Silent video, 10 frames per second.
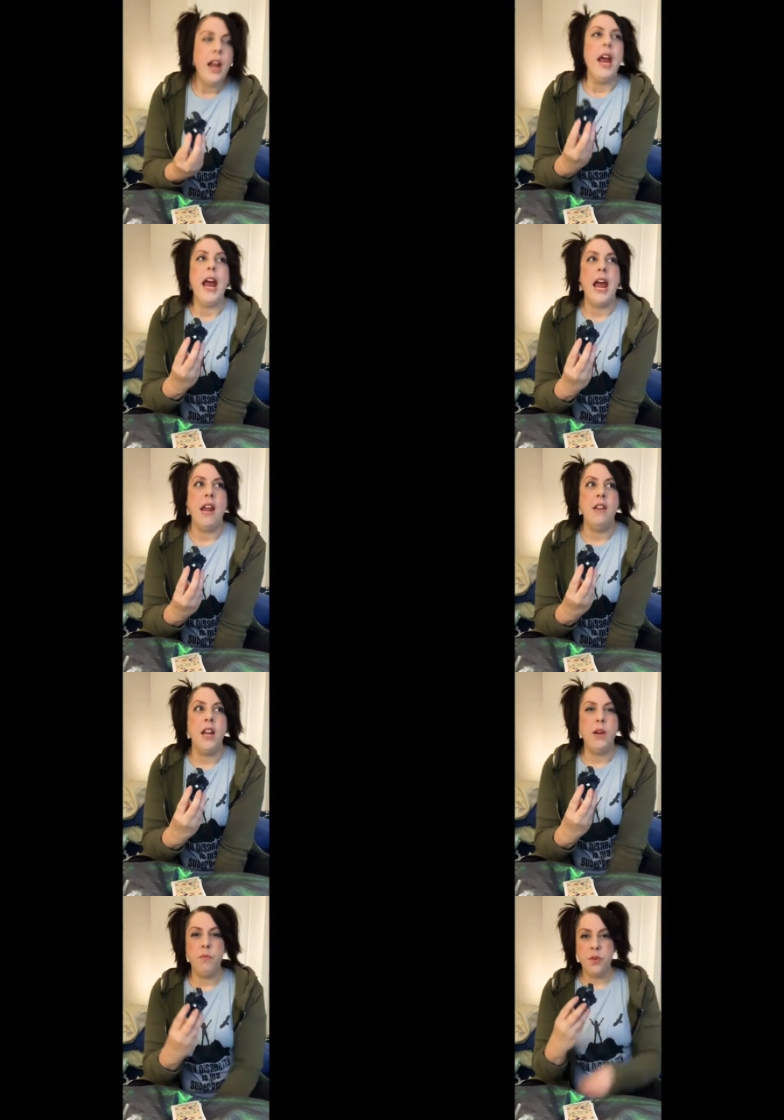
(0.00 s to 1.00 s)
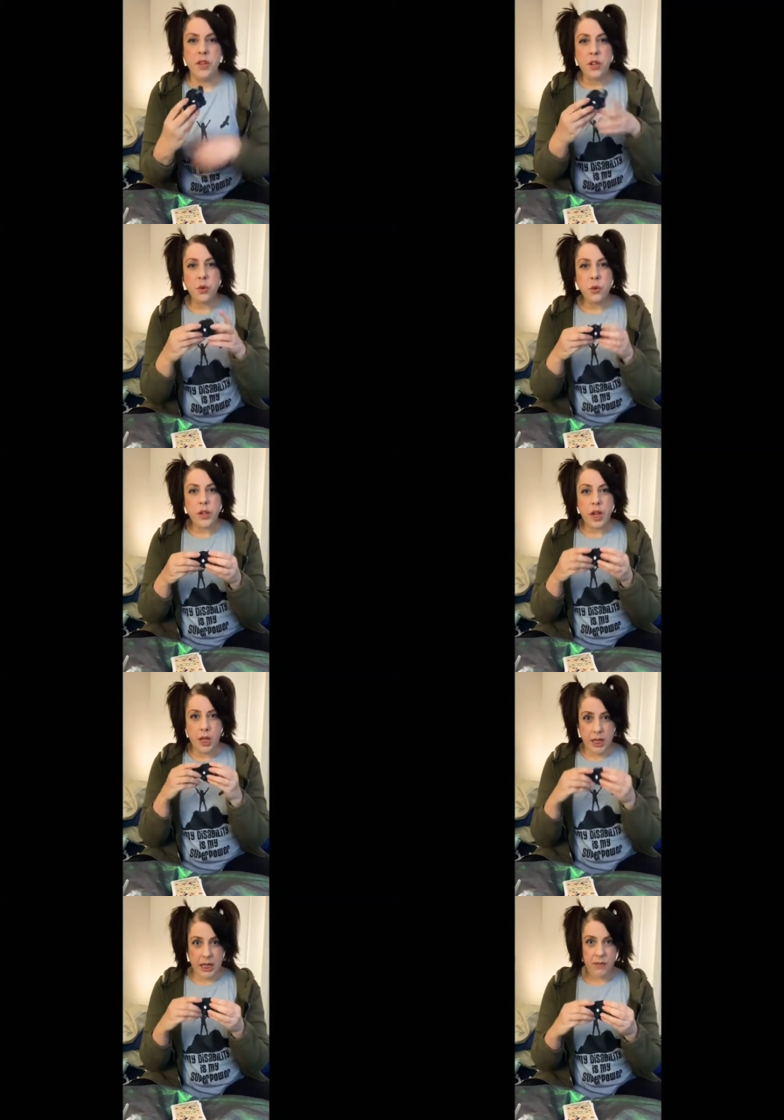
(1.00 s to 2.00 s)
and it really truly
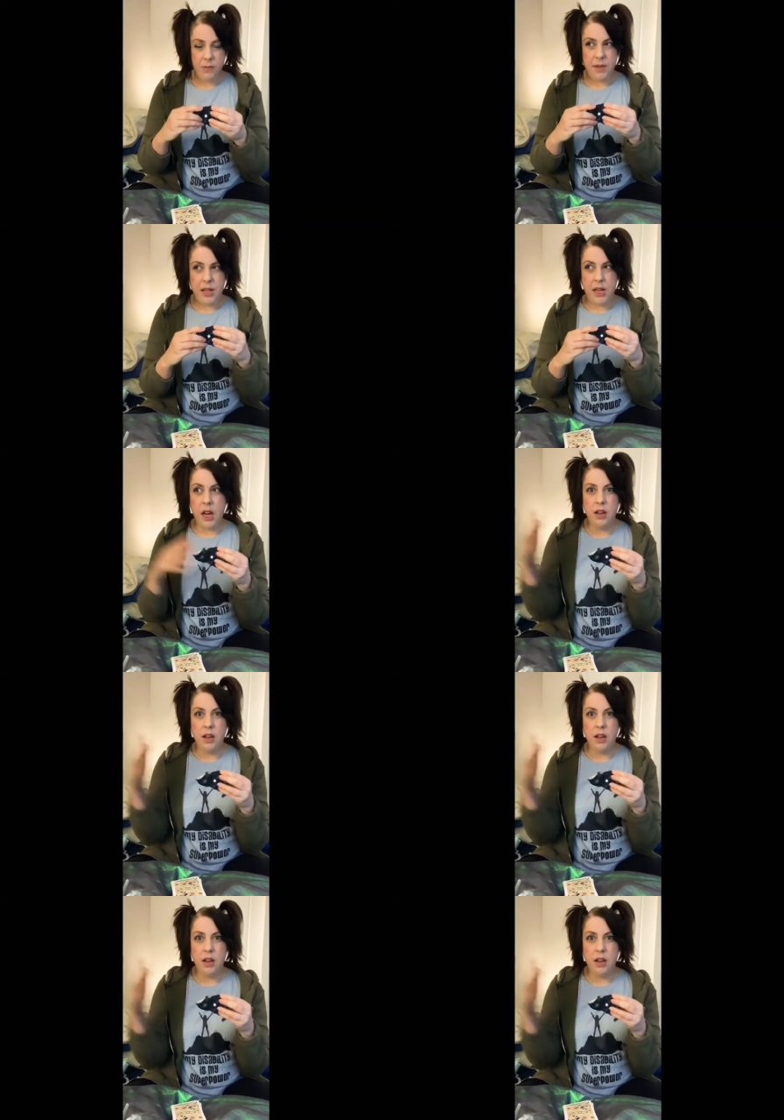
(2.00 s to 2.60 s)
gives me